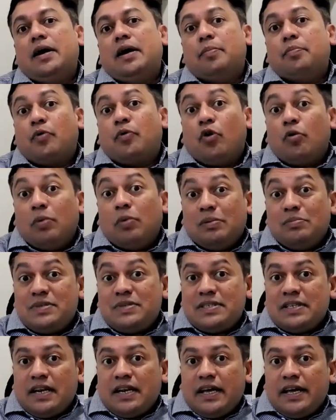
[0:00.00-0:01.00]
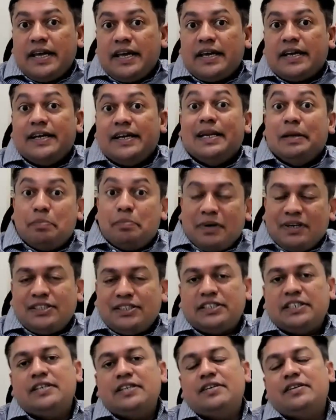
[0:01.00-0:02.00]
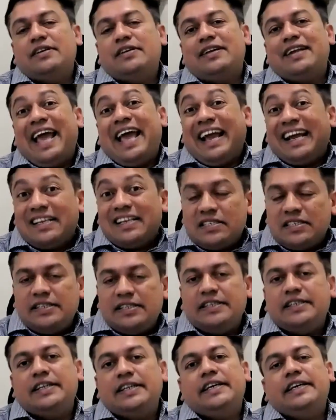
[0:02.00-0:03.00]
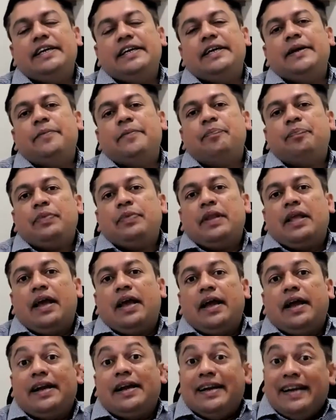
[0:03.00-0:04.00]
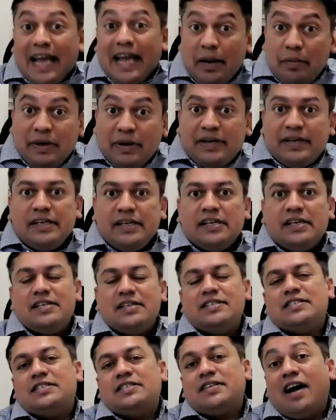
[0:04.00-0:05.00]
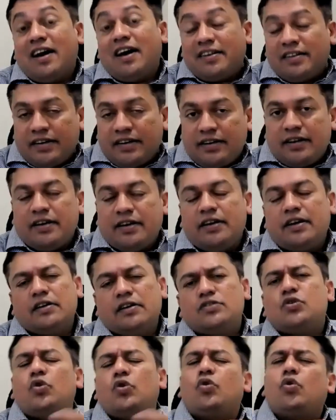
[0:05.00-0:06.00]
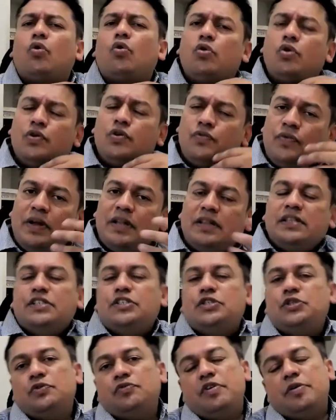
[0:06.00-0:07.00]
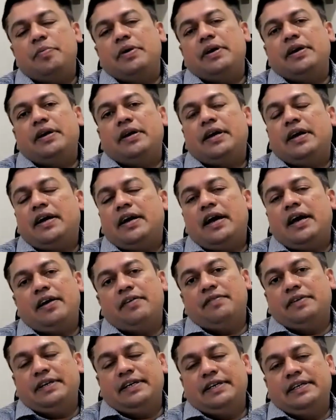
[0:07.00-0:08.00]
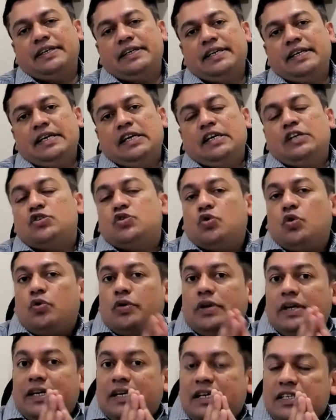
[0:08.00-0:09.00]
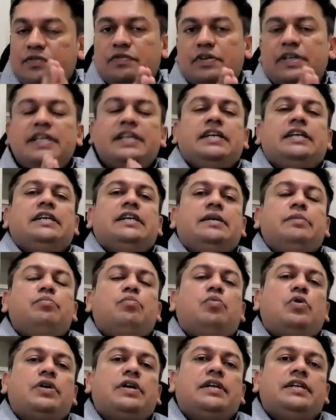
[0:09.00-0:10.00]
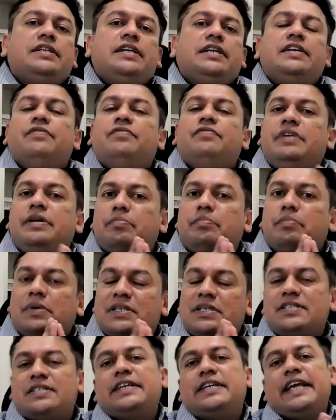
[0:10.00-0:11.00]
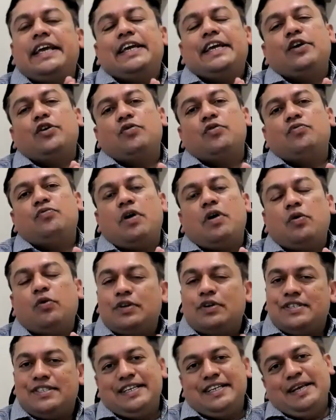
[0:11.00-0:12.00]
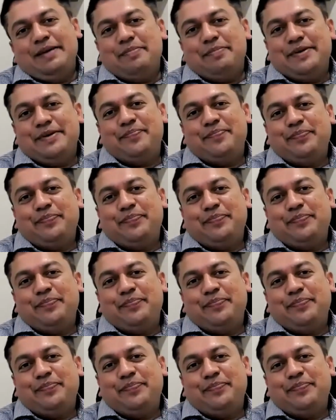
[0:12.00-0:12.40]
problems like depression, anxiety, and diabetes, heart attack. So a lot of health issue we may have it. So it is very important that we must take care of our sleep.